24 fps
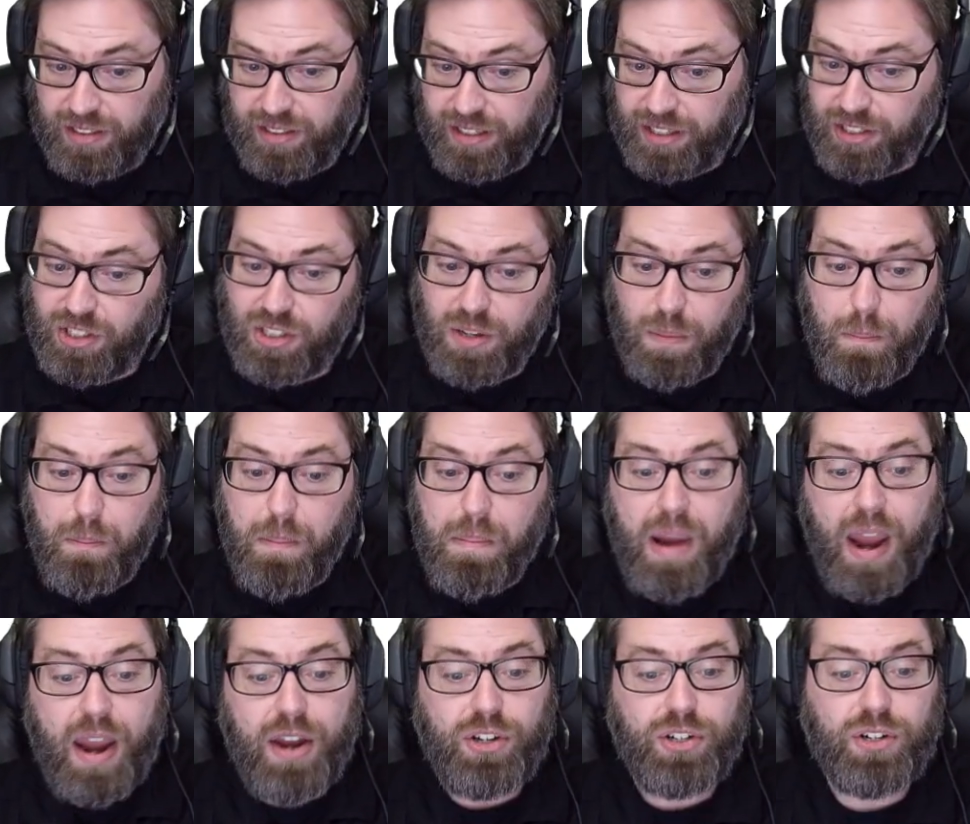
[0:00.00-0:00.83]
This is a
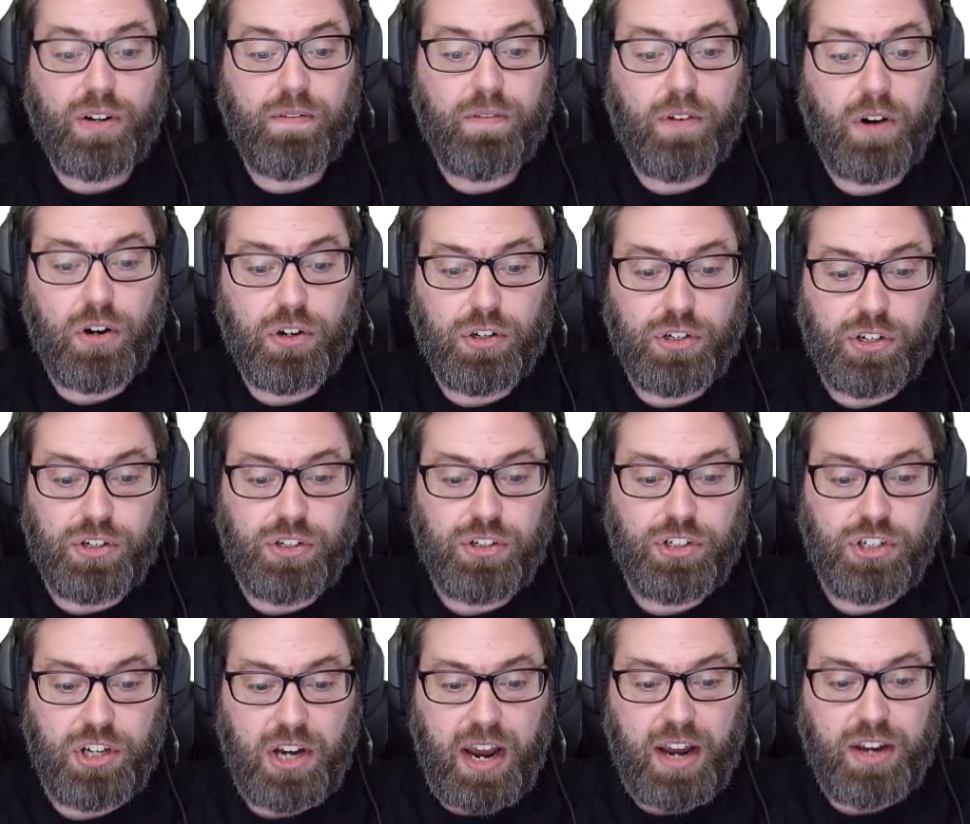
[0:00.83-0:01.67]
major version
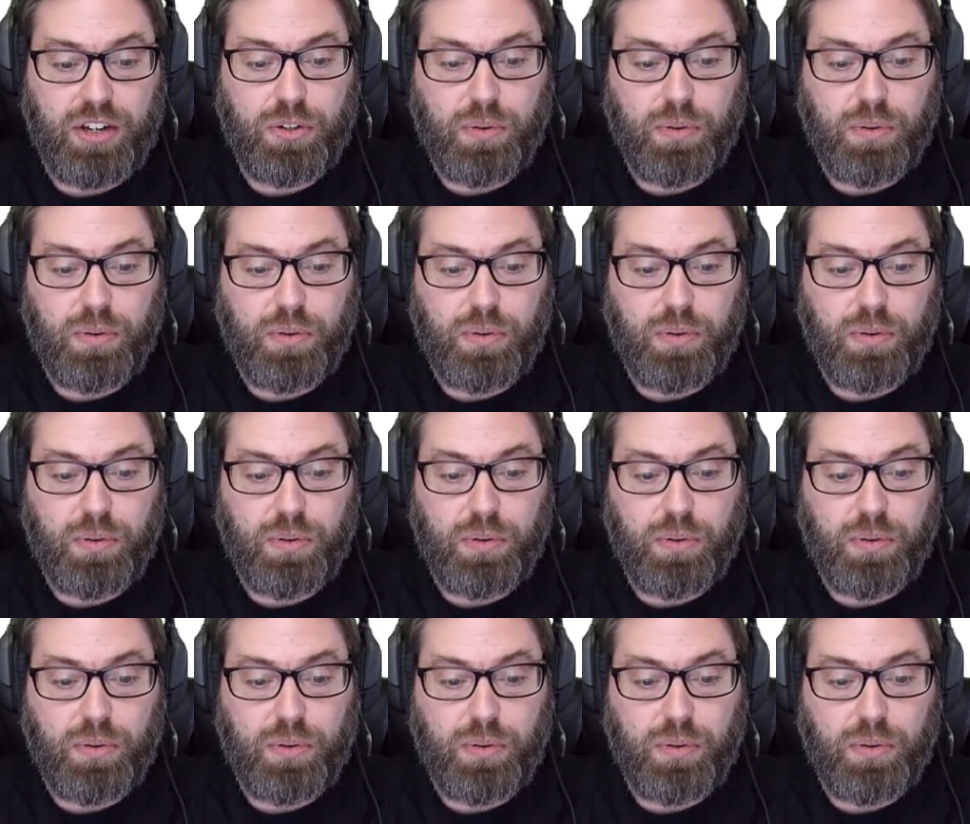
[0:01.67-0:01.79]
change.